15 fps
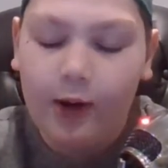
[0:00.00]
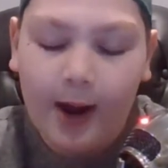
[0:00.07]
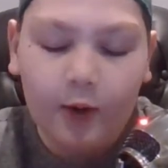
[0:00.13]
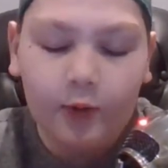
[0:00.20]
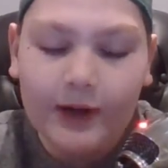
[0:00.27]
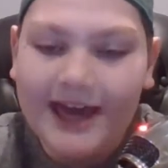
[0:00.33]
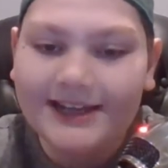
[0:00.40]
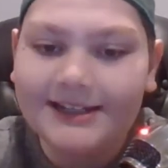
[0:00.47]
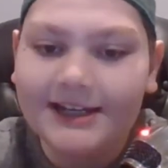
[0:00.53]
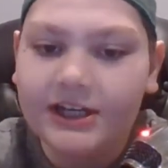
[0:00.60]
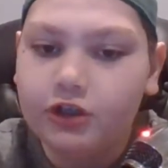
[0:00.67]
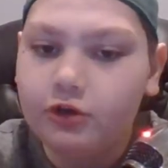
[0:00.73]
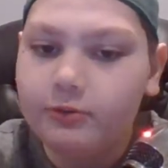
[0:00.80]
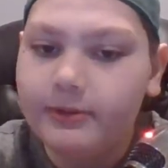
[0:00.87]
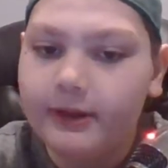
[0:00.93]
out at night,
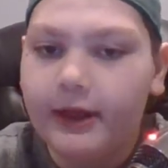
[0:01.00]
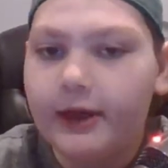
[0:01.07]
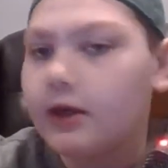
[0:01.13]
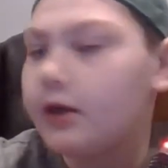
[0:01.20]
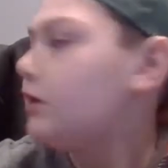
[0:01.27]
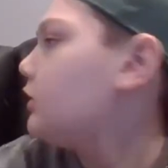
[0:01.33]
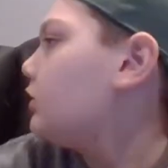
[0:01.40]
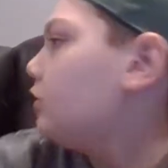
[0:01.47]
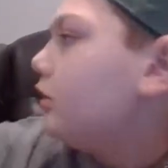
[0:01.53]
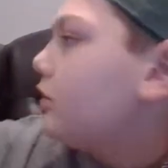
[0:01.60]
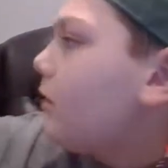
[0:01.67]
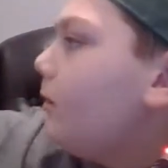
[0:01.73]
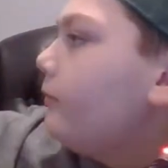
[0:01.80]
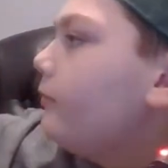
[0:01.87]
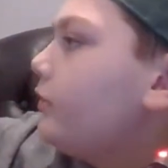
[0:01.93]
you'd be like, you
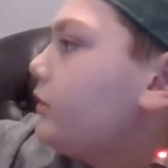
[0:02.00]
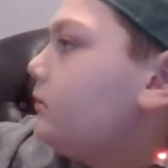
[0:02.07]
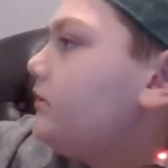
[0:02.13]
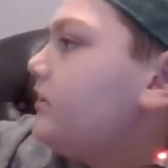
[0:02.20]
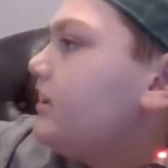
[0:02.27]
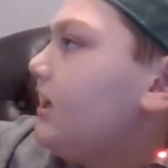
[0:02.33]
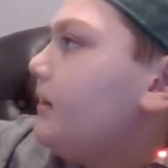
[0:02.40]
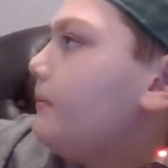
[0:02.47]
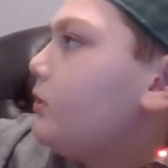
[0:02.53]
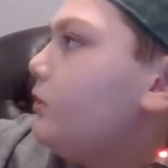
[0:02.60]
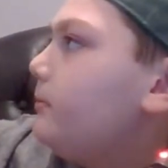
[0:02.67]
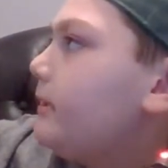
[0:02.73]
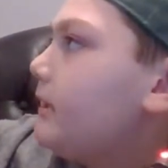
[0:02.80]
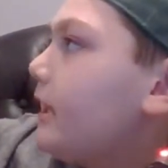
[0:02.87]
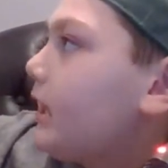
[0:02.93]
look over and you see him,
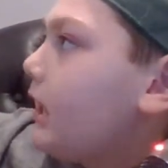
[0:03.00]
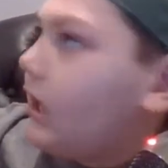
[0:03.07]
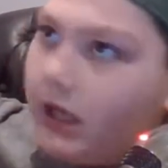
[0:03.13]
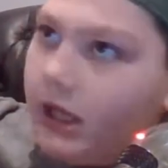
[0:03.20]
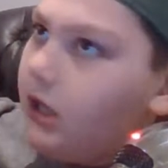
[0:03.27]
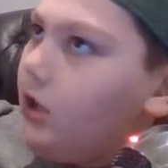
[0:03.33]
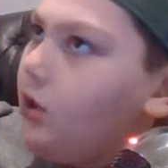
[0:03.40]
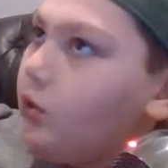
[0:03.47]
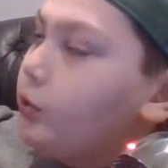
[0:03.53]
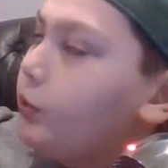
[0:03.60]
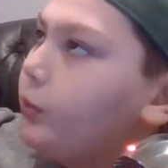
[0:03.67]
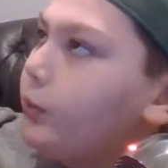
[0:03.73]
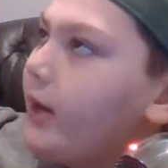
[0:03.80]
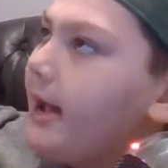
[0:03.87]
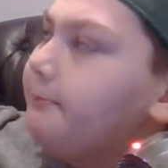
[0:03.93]
you'd be like, oh
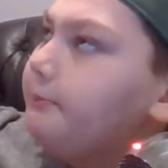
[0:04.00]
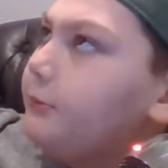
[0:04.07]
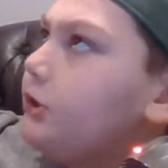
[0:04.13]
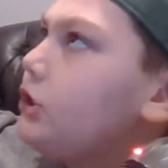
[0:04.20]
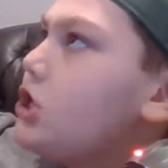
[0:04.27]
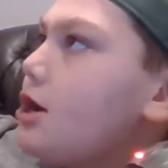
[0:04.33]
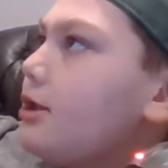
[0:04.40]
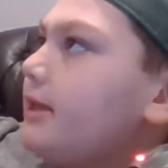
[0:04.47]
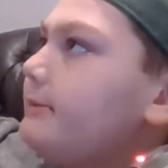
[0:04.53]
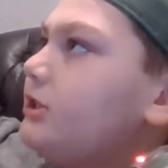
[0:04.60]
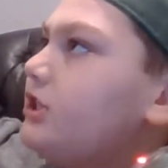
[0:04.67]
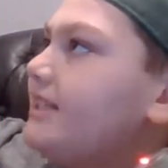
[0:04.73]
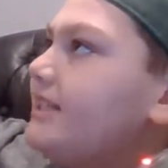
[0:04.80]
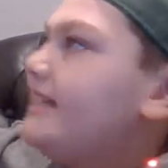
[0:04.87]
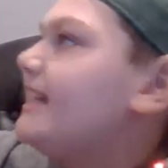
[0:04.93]
crap, no, let me
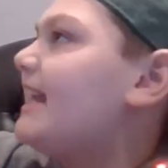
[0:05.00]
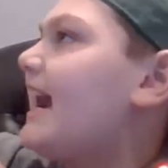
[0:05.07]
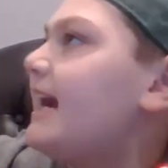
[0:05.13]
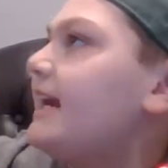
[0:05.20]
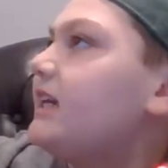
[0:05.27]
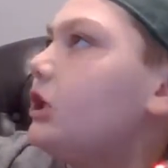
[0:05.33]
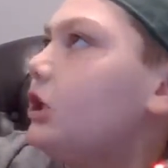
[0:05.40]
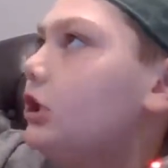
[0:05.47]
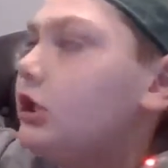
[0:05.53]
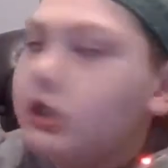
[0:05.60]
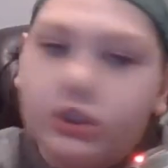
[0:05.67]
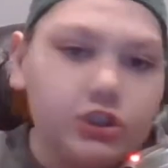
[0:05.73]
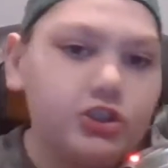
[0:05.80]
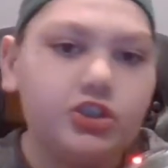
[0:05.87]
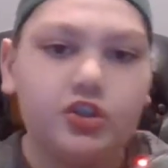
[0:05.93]
just get out of here.
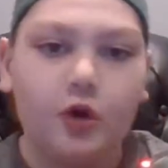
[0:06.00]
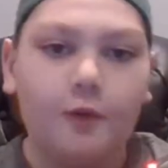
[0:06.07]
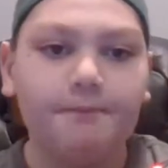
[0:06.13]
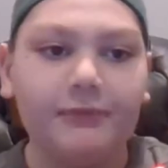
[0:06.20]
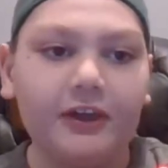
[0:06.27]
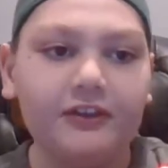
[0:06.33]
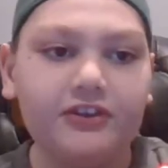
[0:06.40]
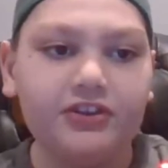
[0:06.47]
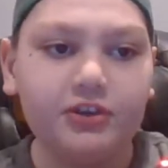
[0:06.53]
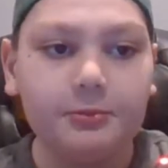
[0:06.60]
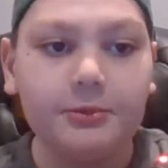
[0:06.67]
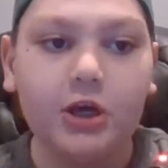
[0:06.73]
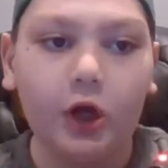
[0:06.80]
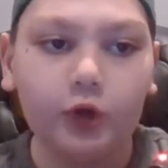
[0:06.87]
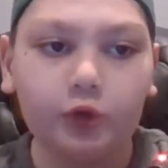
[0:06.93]
So this should
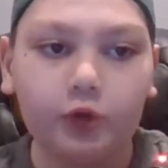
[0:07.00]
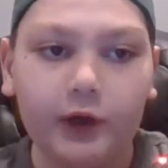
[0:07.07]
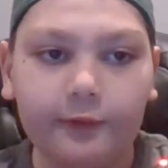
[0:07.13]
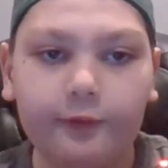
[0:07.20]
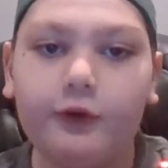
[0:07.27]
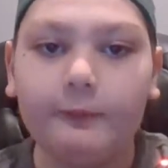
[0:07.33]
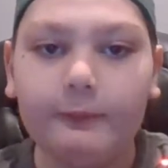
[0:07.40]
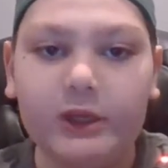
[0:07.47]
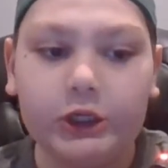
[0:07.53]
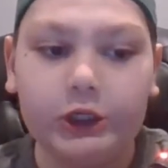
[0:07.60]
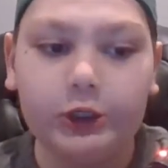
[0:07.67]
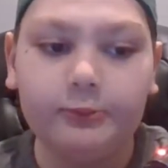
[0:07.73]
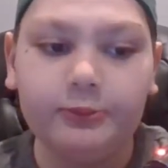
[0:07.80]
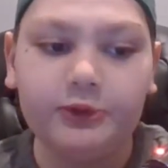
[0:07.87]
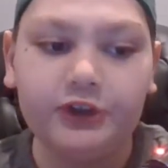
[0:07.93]
be called Run from the
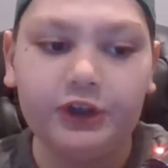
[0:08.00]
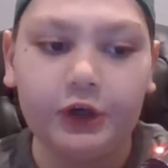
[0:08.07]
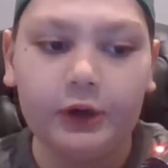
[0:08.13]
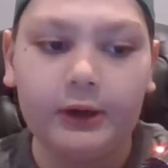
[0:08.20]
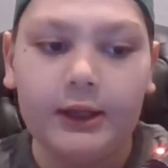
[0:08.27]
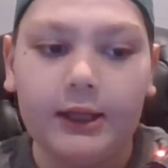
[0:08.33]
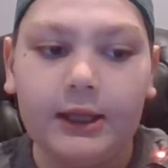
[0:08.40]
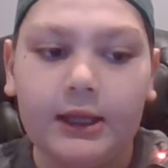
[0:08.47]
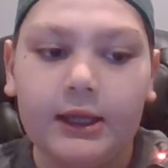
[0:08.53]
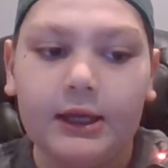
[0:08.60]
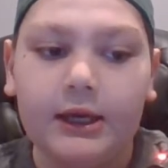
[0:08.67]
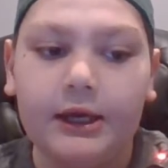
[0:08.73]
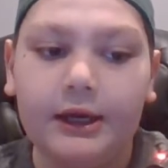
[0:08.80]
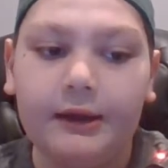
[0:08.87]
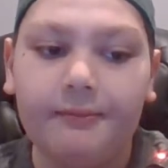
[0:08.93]
Cube. So,
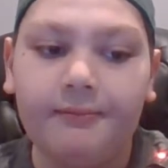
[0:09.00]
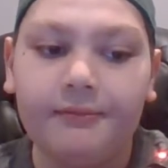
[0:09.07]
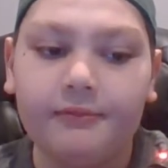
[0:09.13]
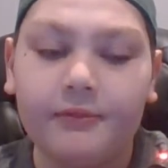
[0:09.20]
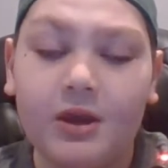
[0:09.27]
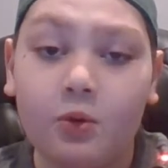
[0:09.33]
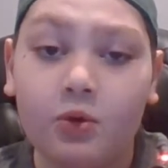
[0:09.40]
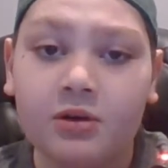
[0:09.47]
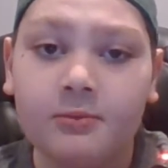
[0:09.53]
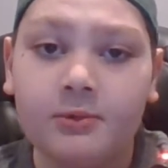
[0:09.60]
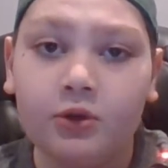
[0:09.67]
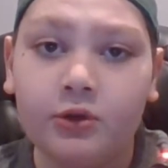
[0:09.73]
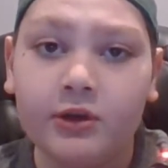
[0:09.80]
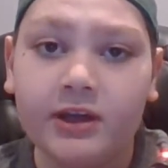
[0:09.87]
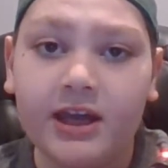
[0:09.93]
um, yeah, we're gonna
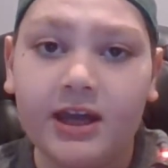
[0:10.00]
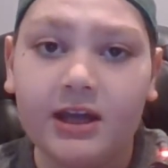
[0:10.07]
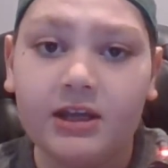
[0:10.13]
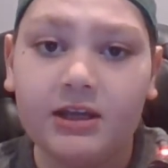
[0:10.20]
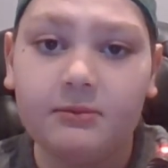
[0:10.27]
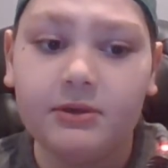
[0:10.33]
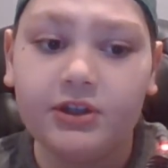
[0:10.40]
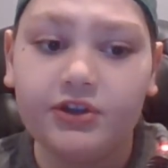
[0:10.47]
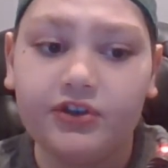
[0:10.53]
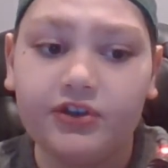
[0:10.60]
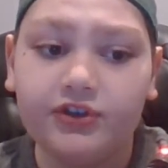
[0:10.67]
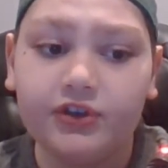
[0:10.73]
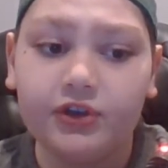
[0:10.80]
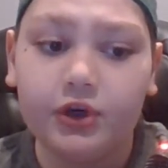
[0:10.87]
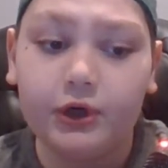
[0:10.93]
be looking at him. He's
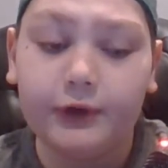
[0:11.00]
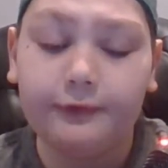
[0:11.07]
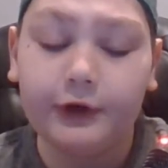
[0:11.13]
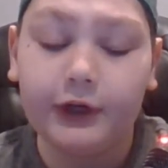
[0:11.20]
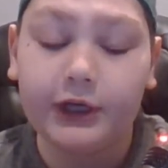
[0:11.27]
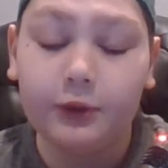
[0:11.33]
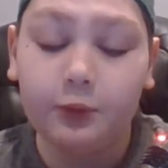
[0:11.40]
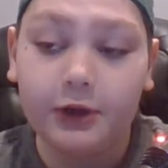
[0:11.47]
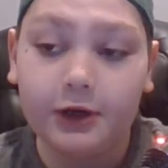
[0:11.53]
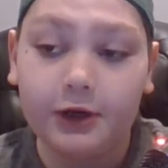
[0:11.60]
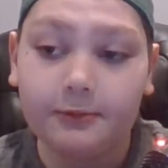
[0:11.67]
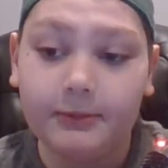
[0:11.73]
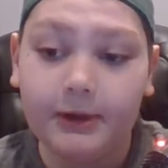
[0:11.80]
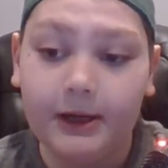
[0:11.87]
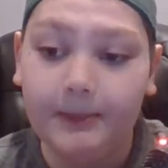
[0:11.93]
so freaking
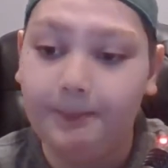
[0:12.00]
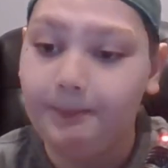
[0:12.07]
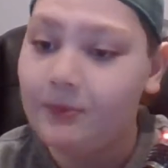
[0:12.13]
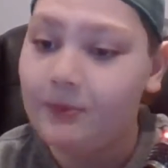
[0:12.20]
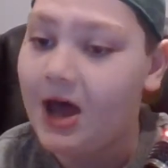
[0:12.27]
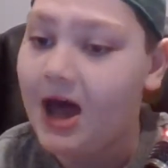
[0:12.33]
weird. Um,